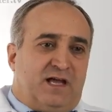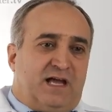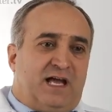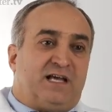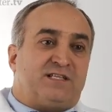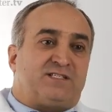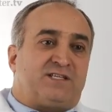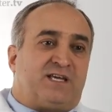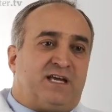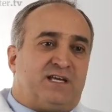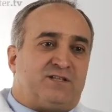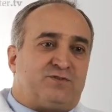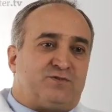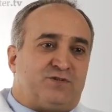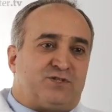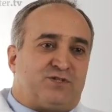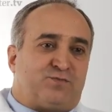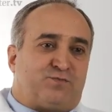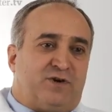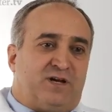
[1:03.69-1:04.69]
As cancer
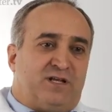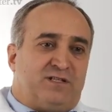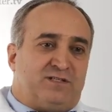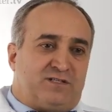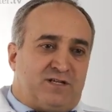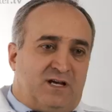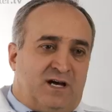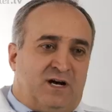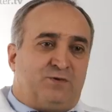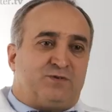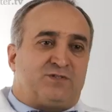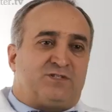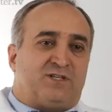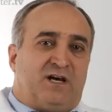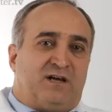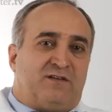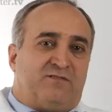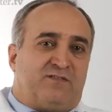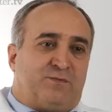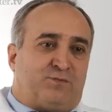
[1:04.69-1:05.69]
spreads
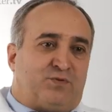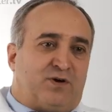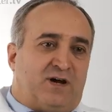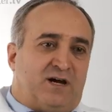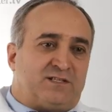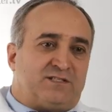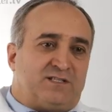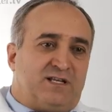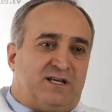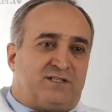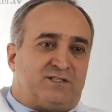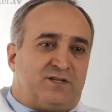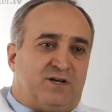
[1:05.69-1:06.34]
outside of the prostate